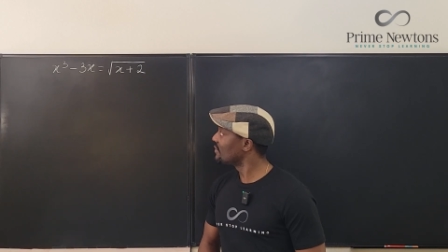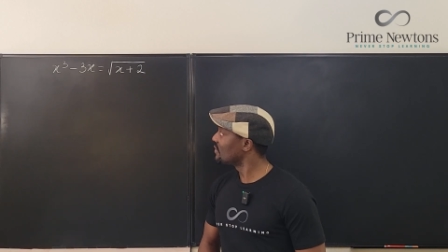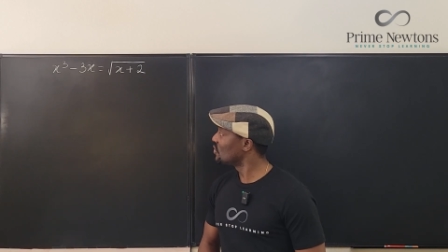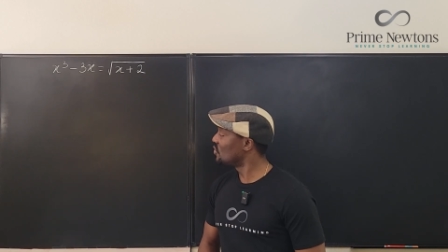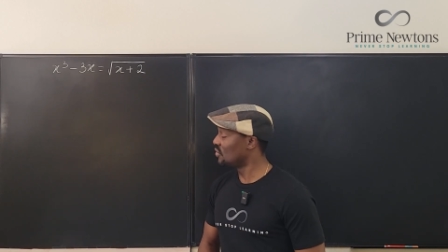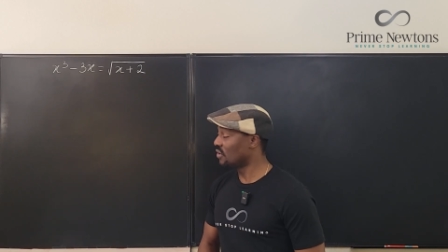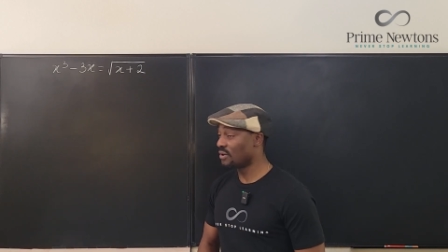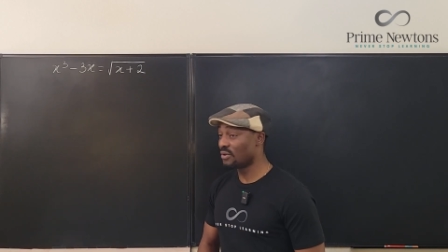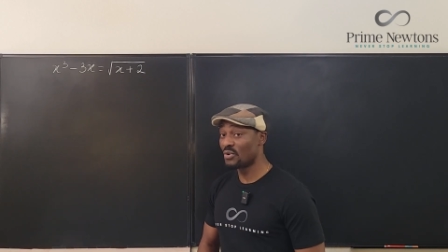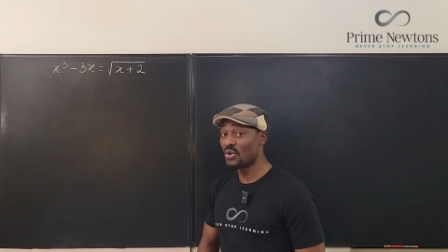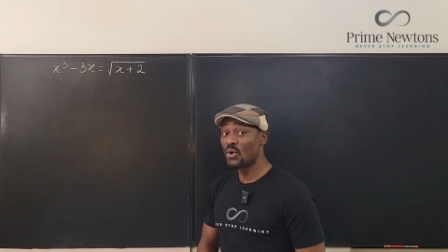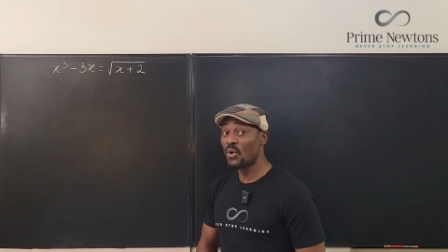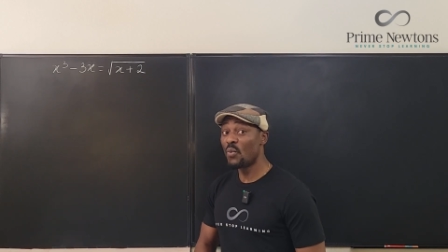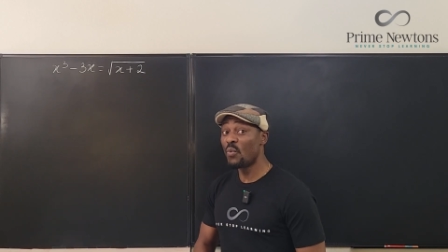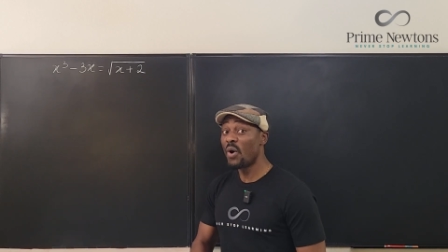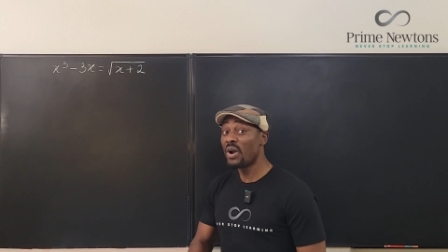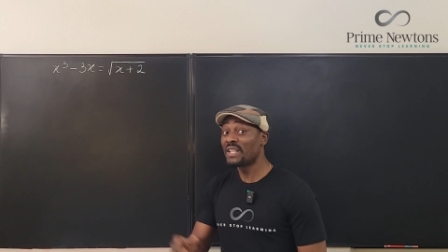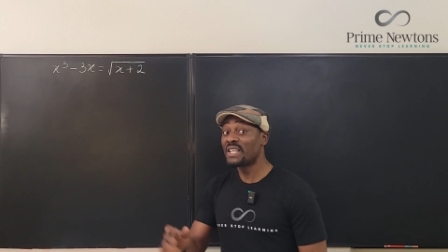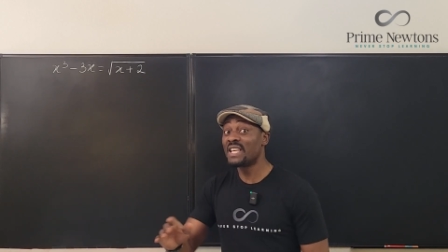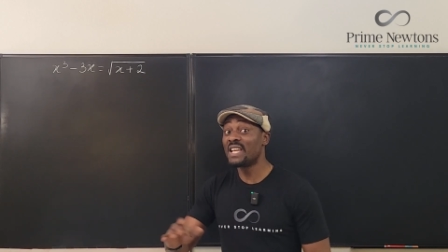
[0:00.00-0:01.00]
So,
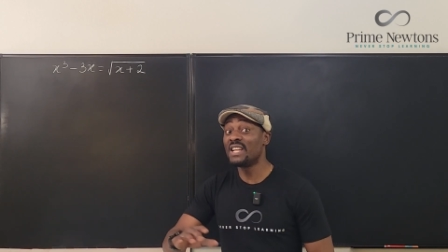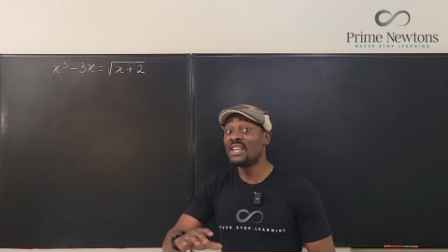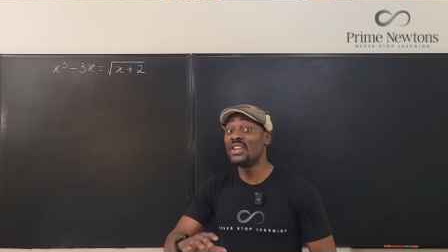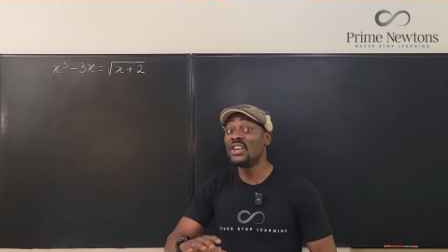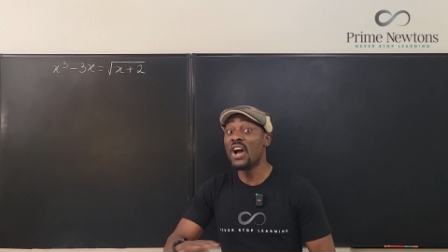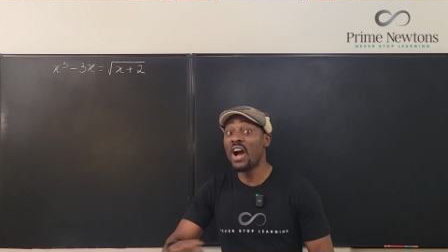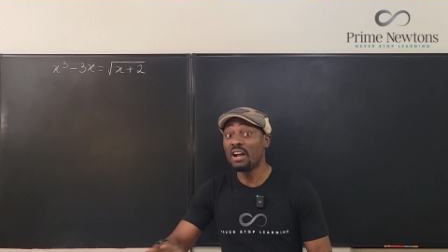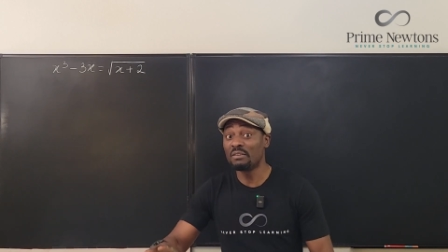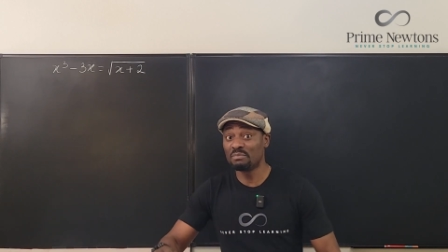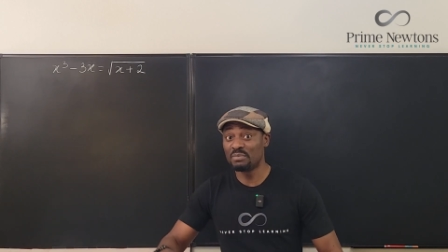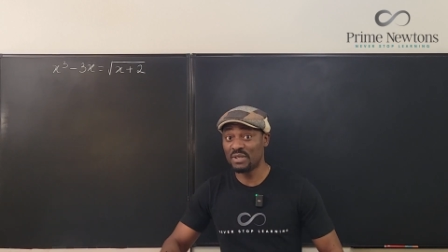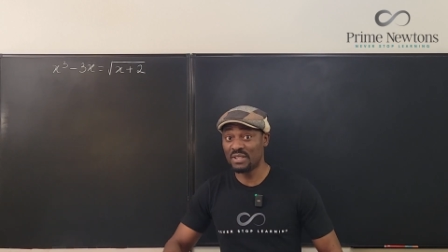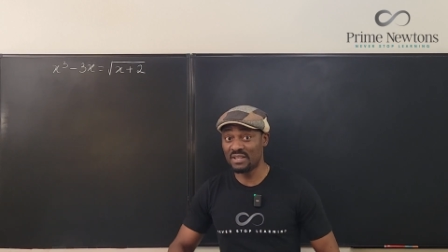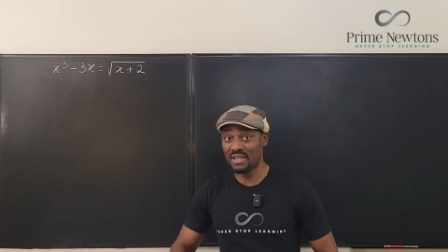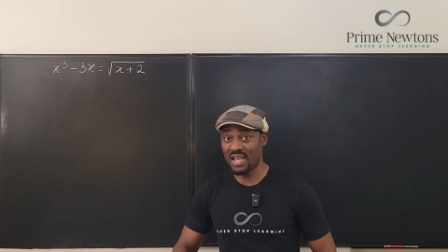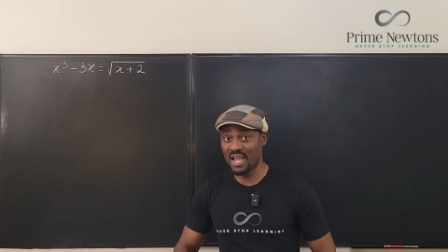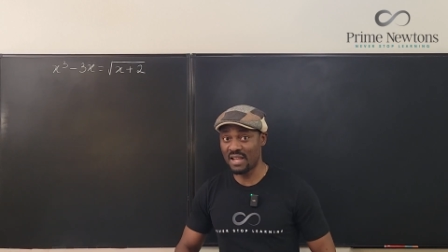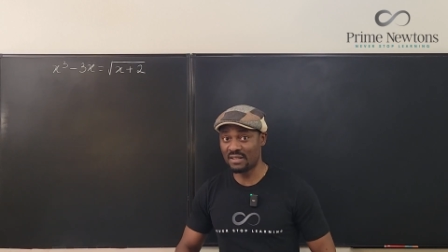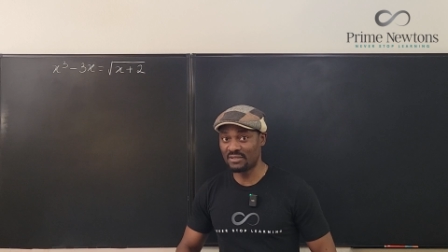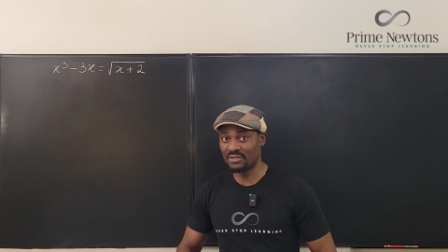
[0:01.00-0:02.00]
what cannot be
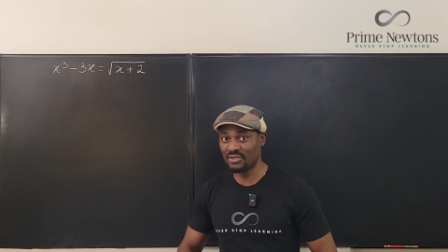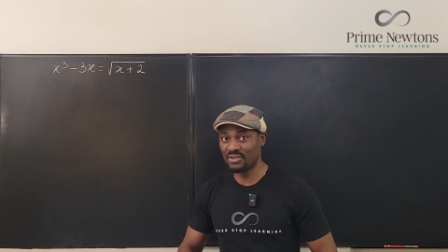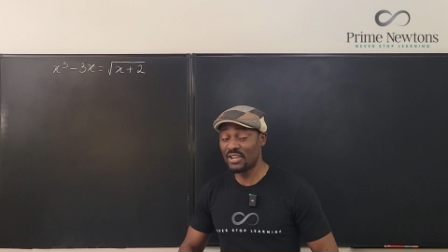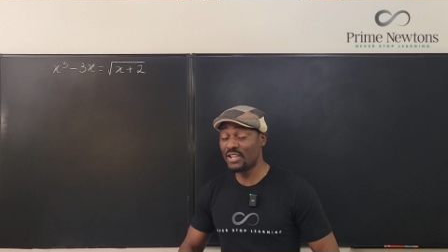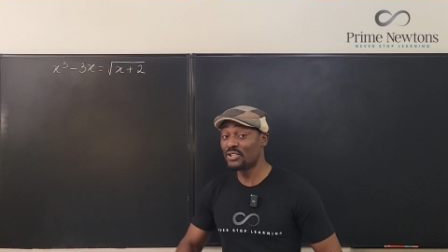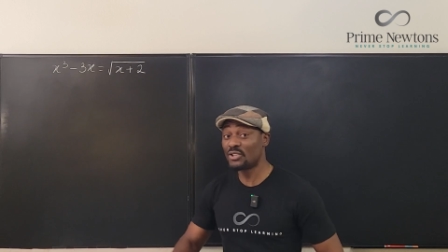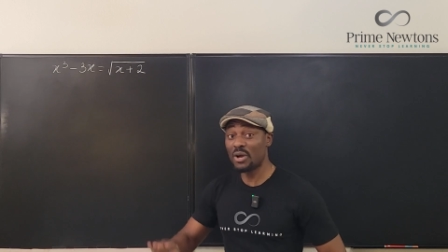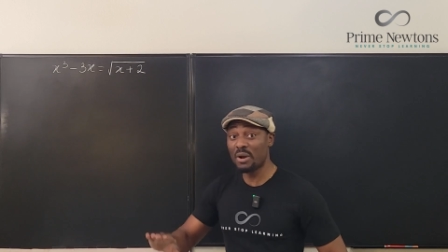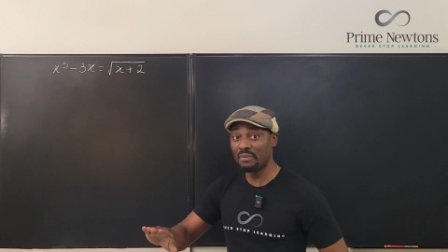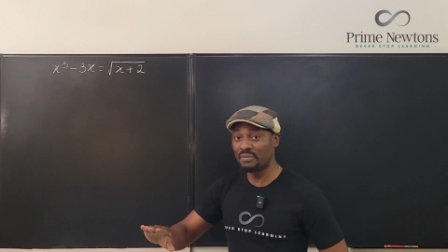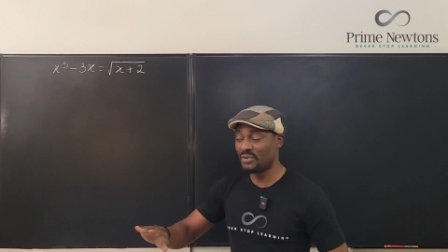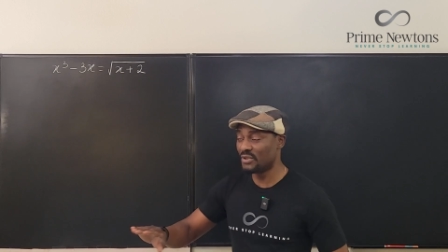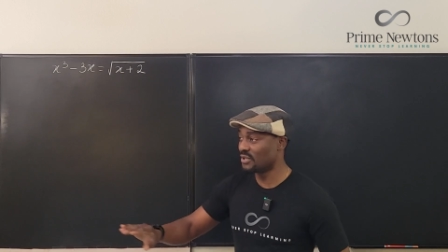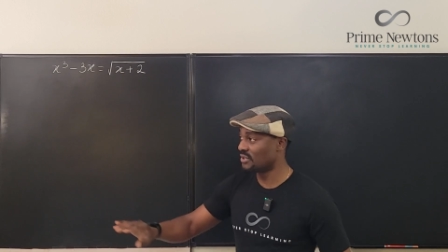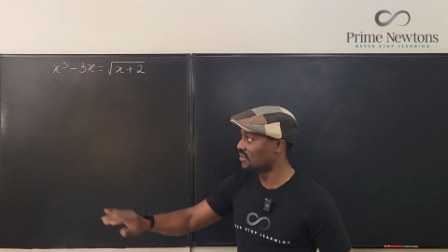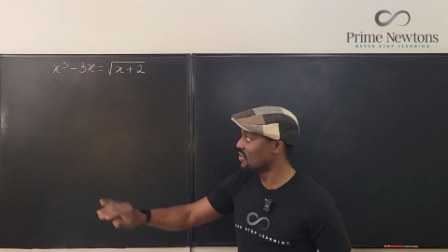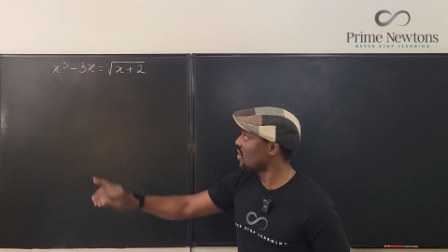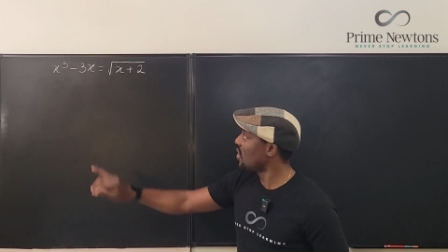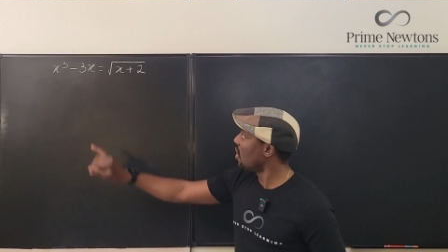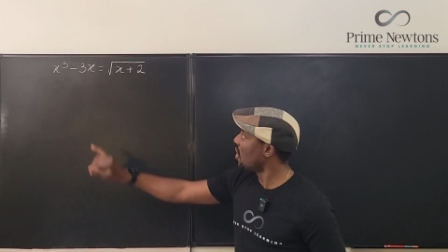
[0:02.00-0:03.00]
the answer? It's obvious.